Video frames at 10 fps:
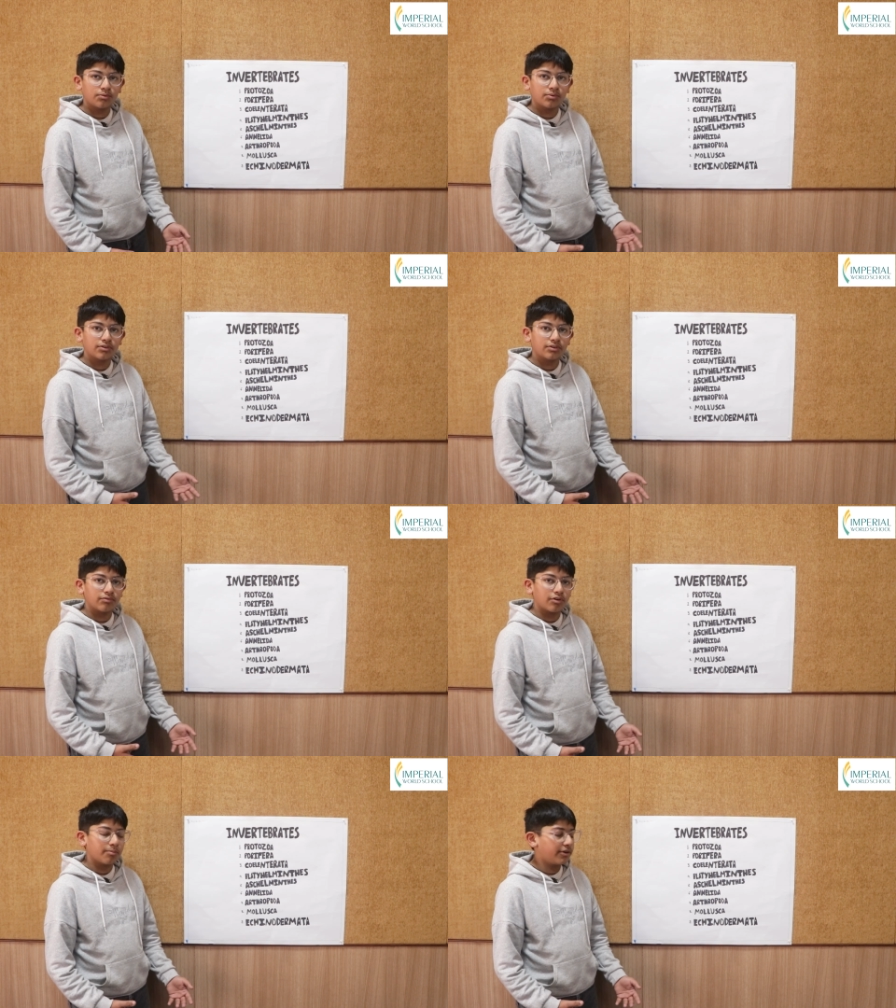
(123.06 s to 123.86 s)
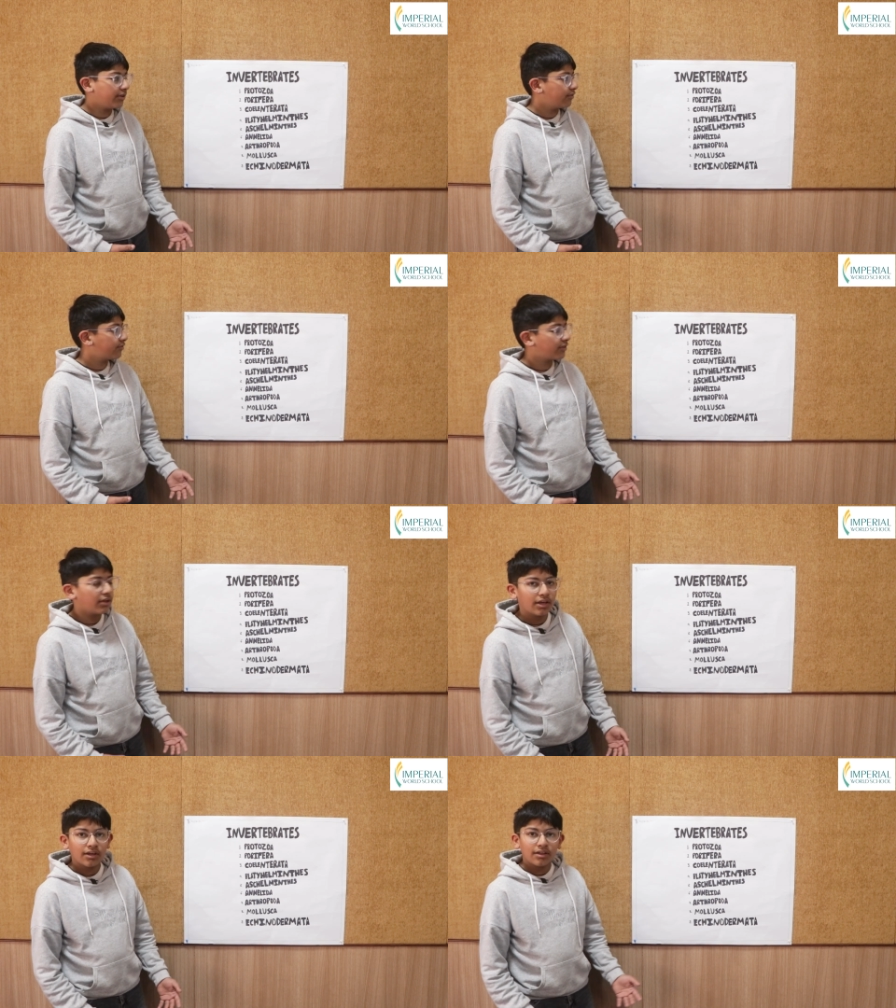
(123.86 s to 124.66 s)
it was informative.
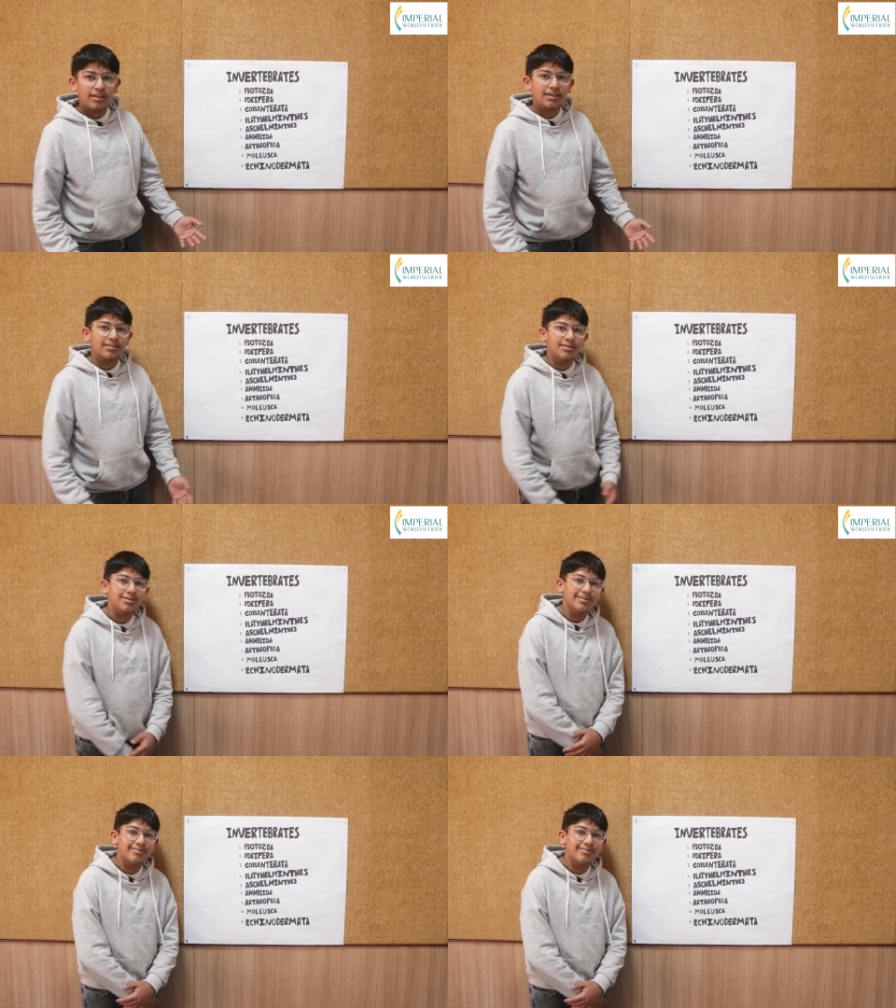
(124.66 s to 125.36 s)
Thank you.